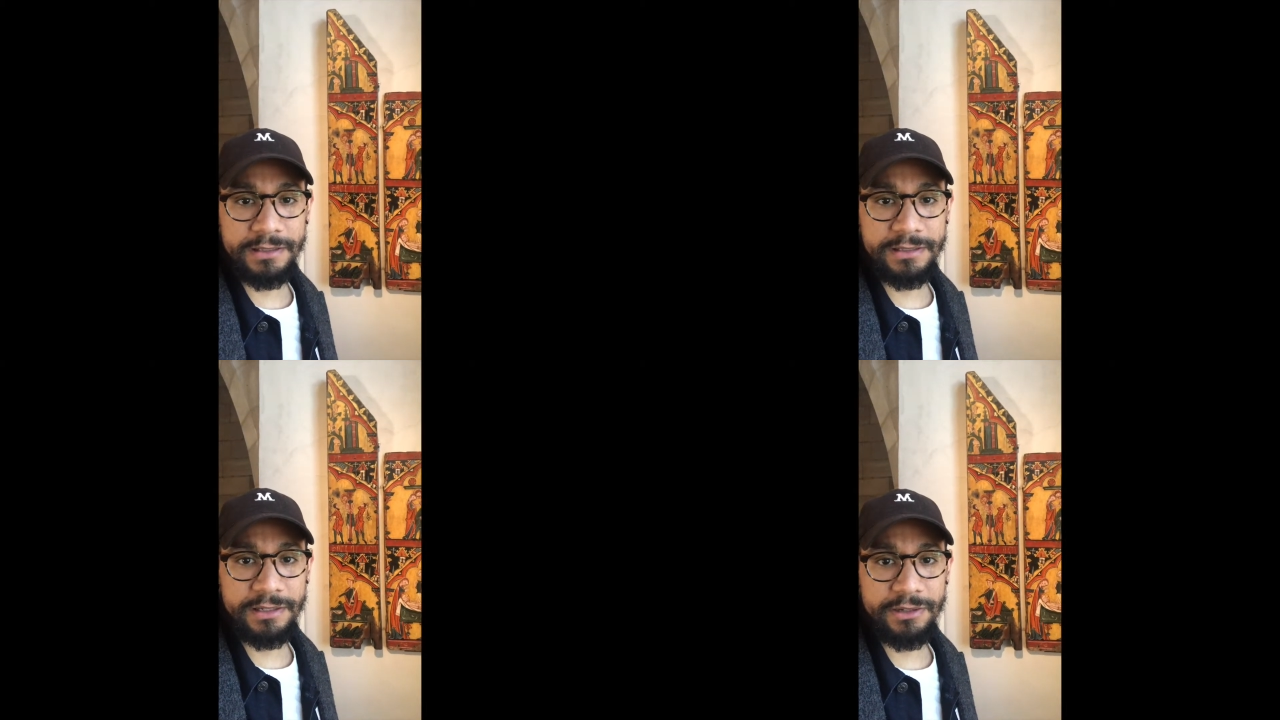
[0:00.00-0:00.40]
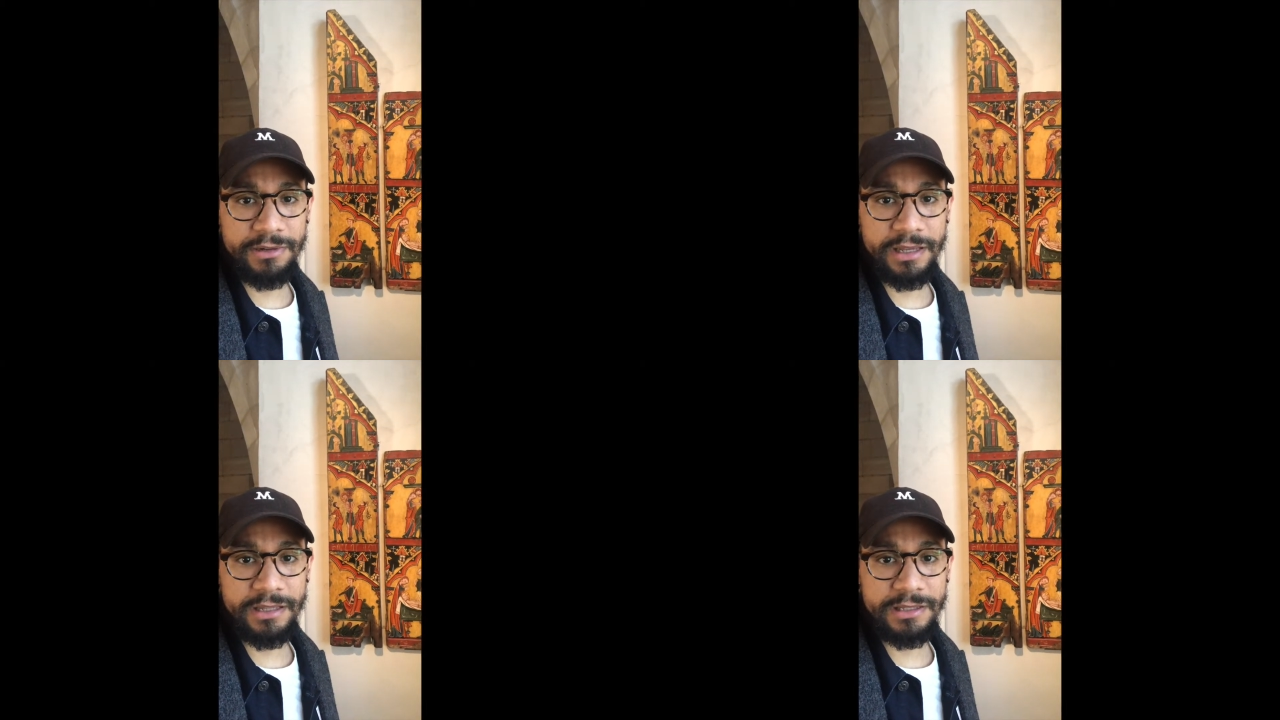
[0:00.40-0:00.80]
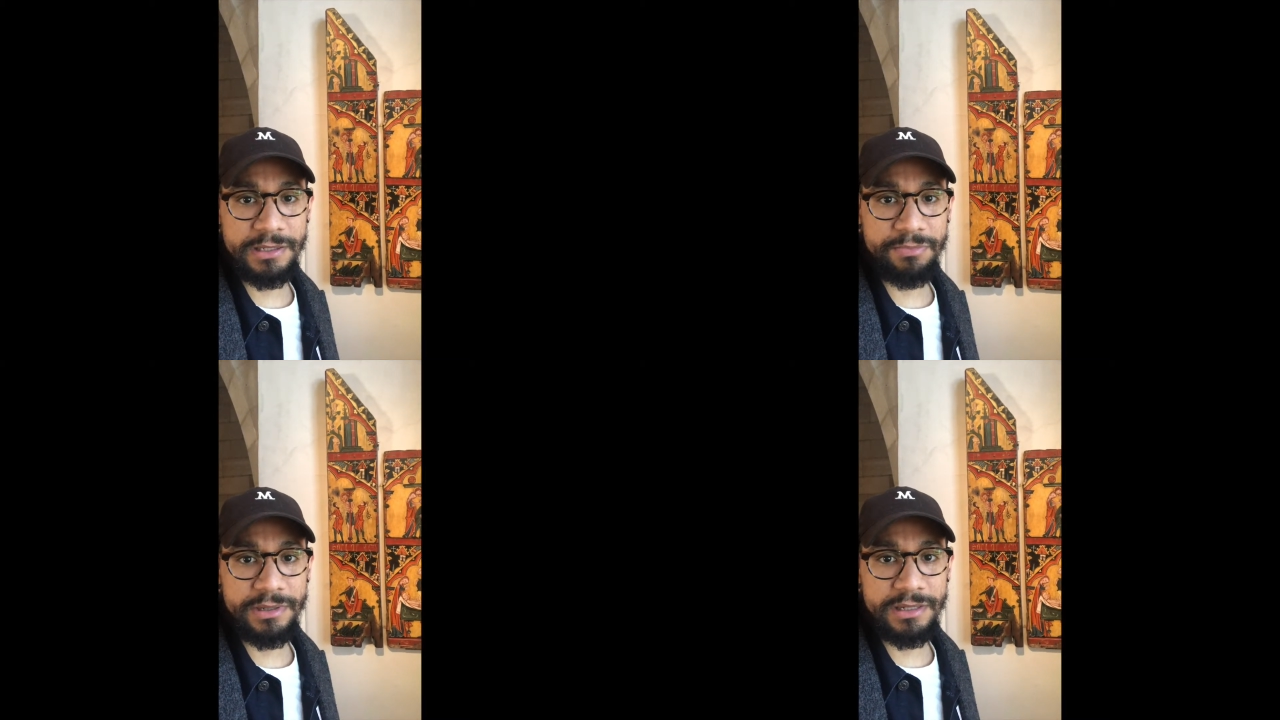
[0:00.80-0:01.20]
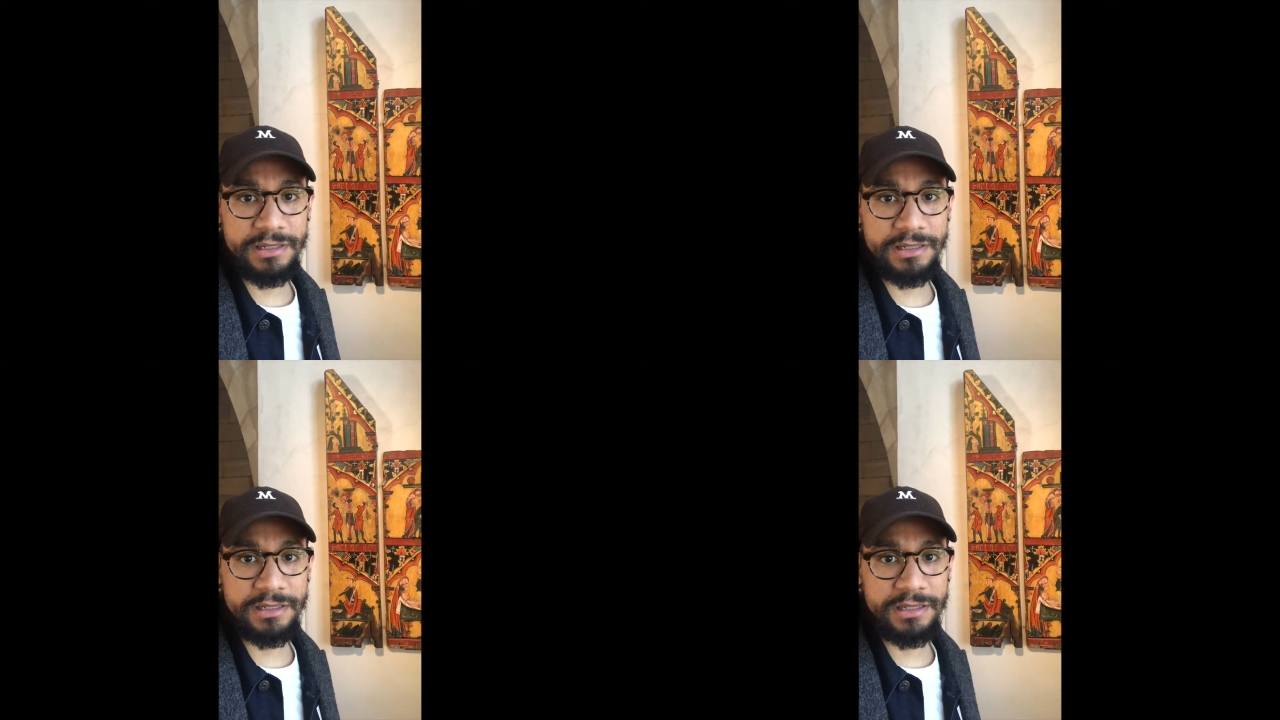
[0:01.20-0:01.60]
to create these
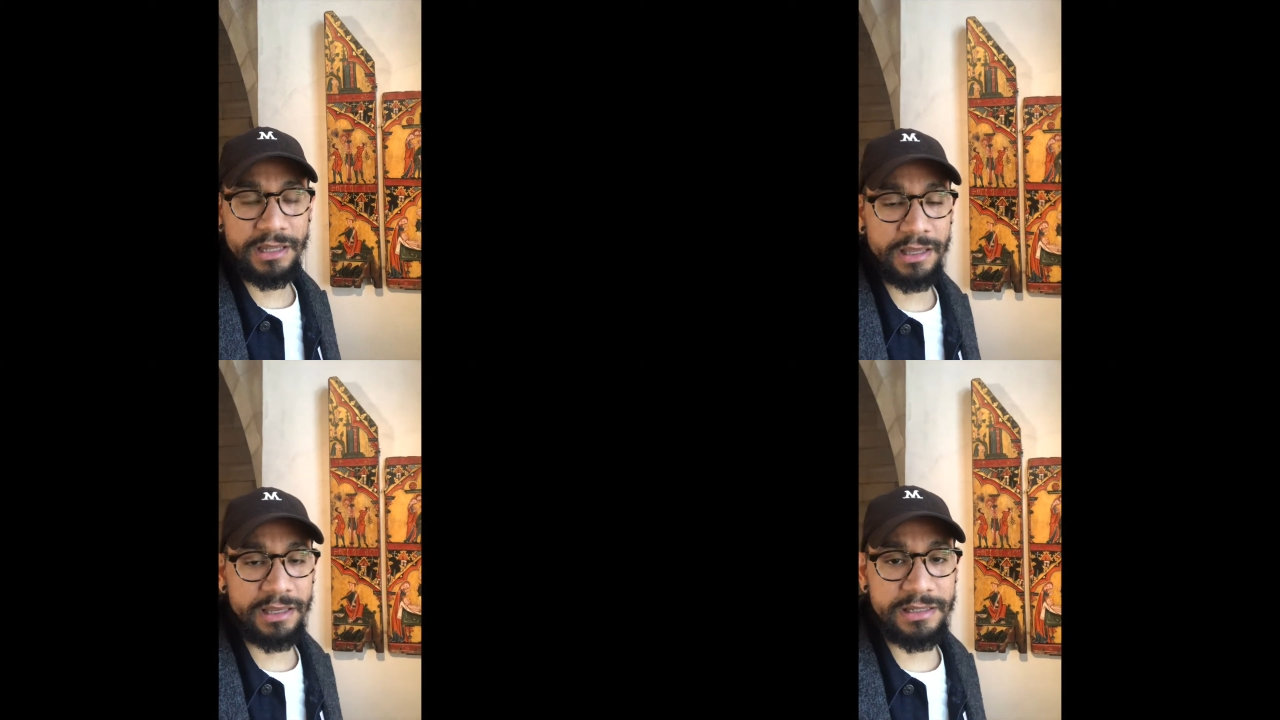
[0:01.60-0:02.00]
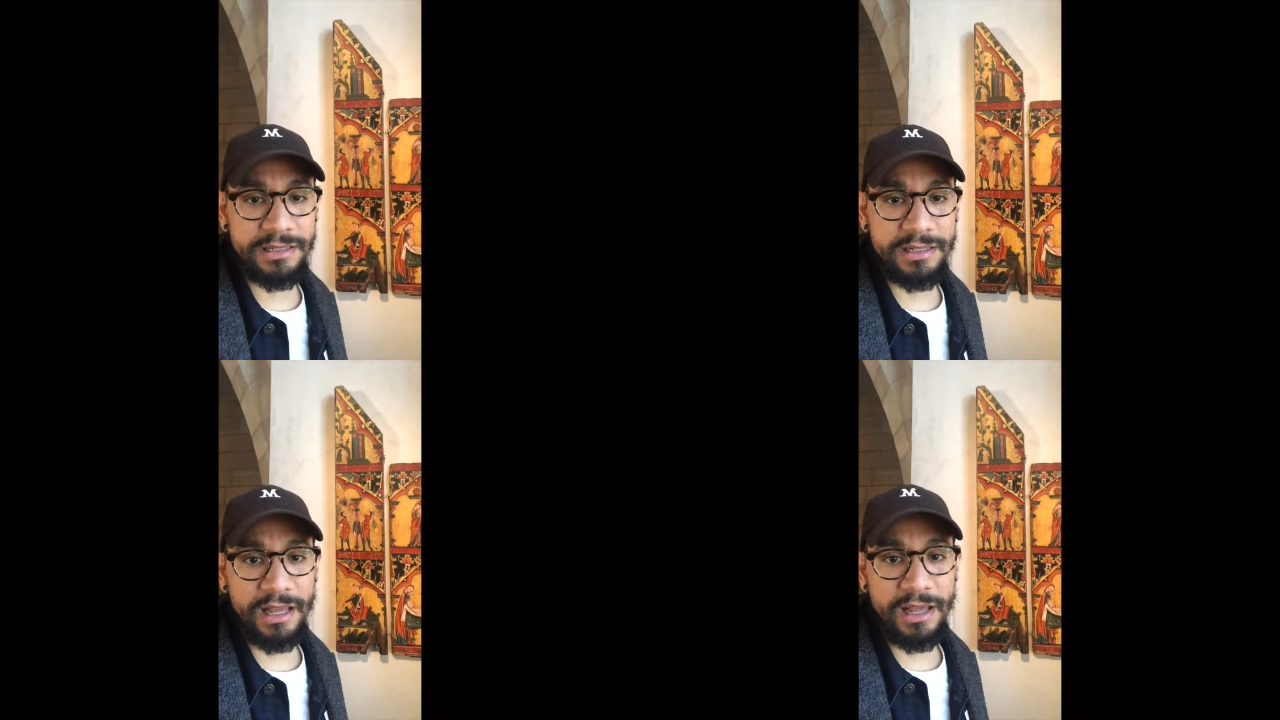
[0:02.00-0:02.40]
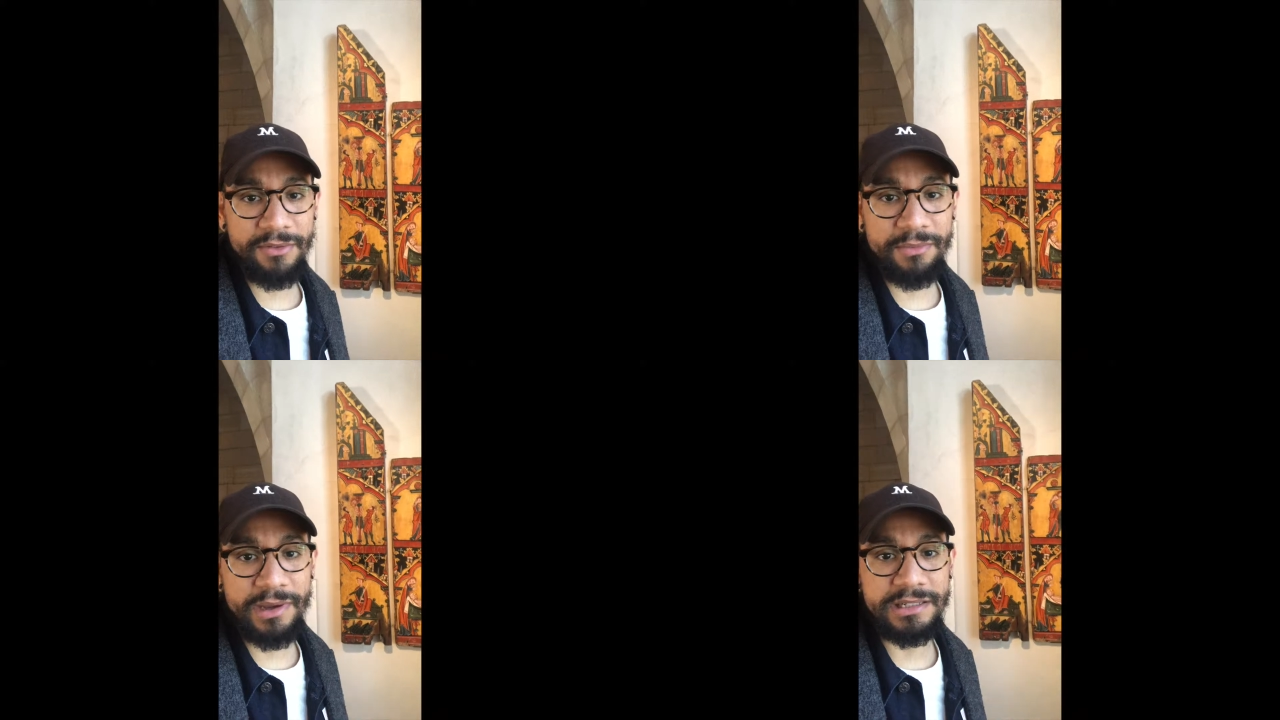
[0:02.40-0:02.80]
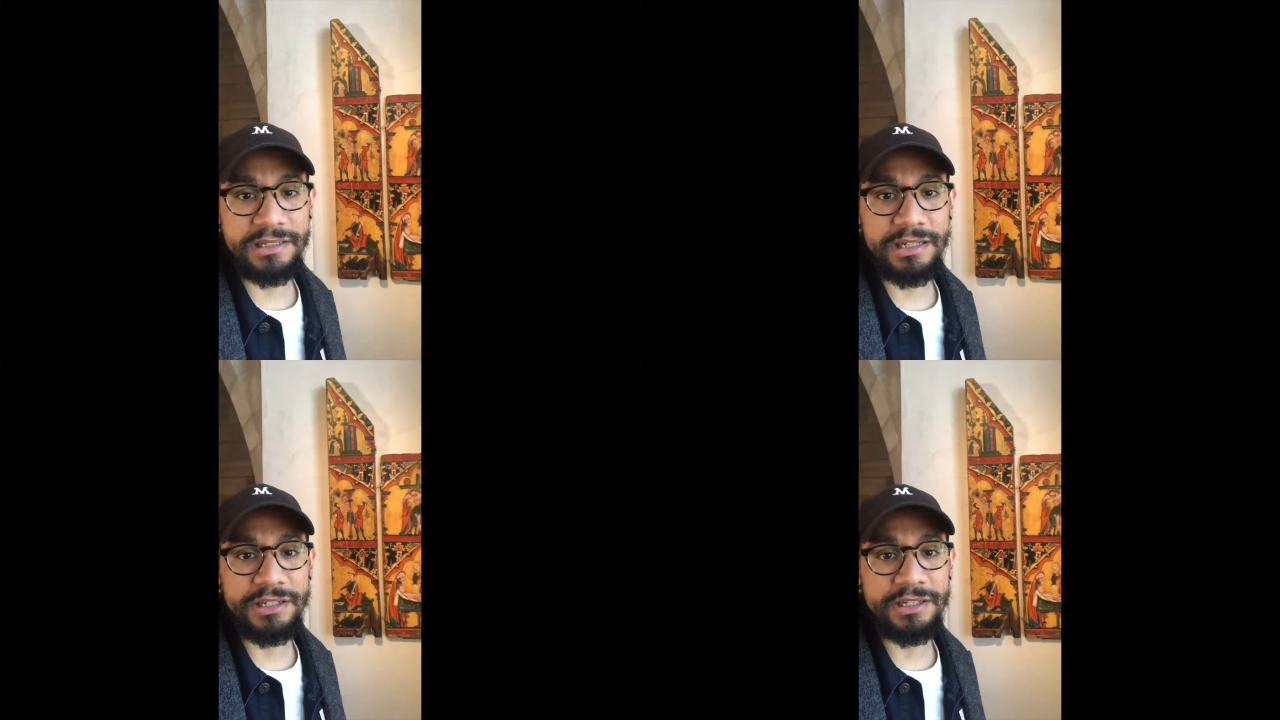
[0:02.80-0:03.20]
pieces. I think it takes a lot of
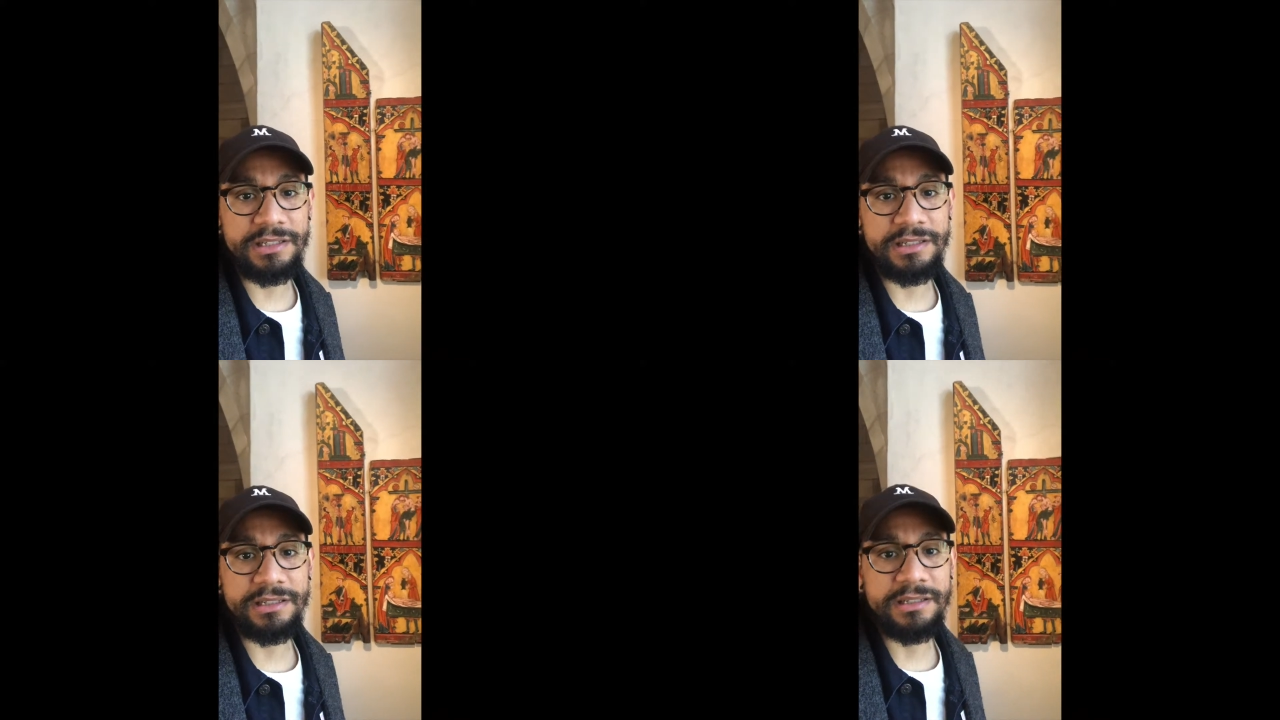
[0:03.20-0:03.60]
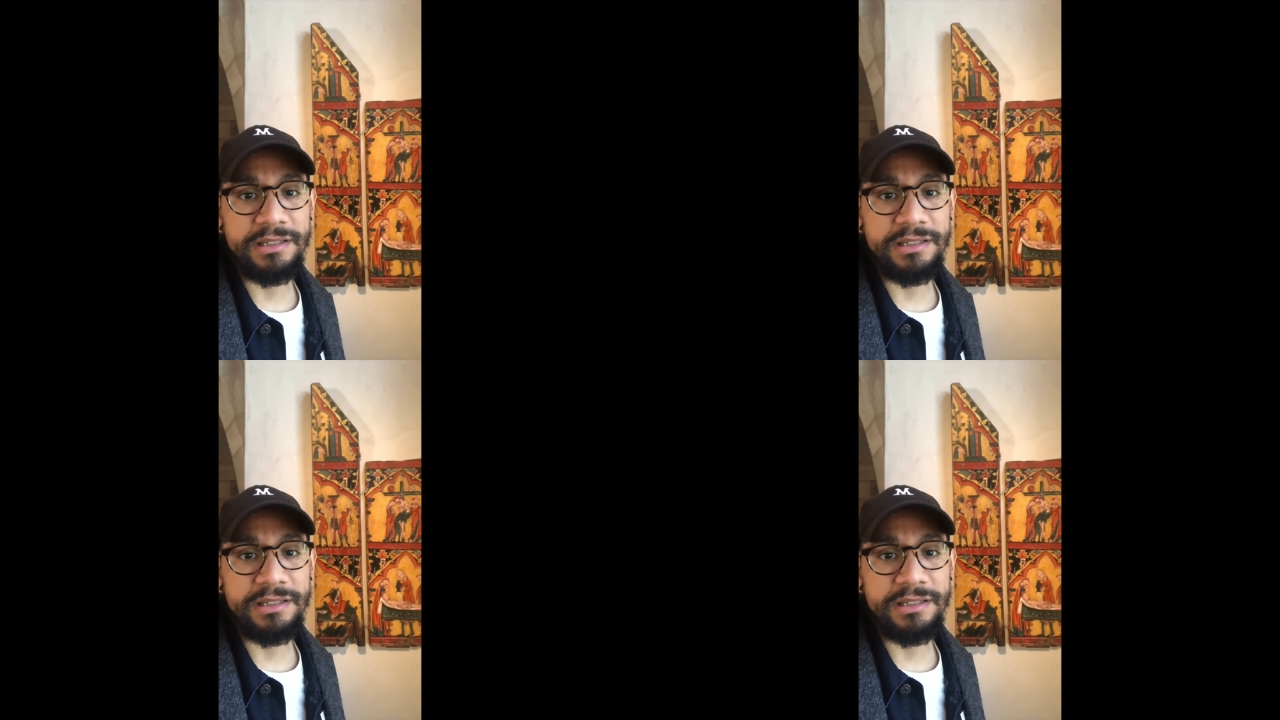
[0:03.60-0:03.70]
imagination to